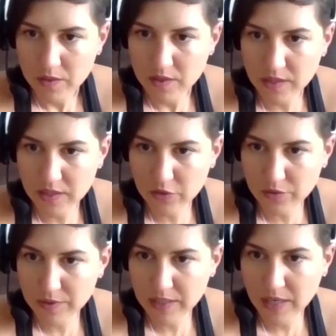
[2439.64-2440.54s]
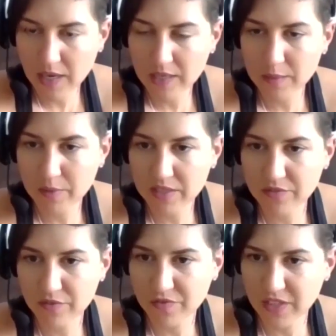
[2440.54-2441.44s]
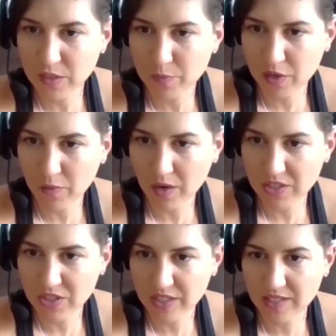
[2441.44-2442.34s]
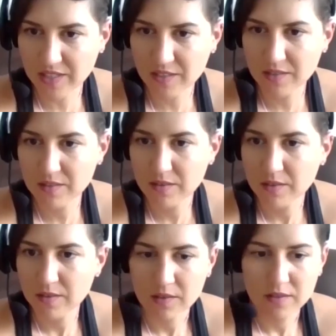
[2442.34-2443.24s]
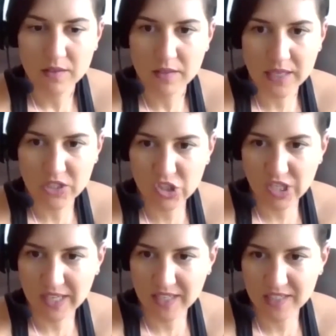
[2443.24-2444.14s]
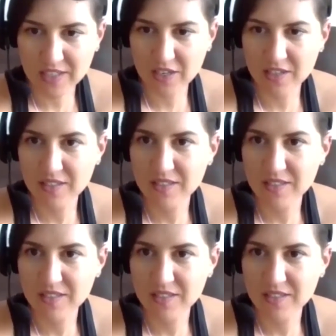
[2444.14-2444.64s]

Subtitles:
See, Karina, anybody from Facebook watching? Get a check in here.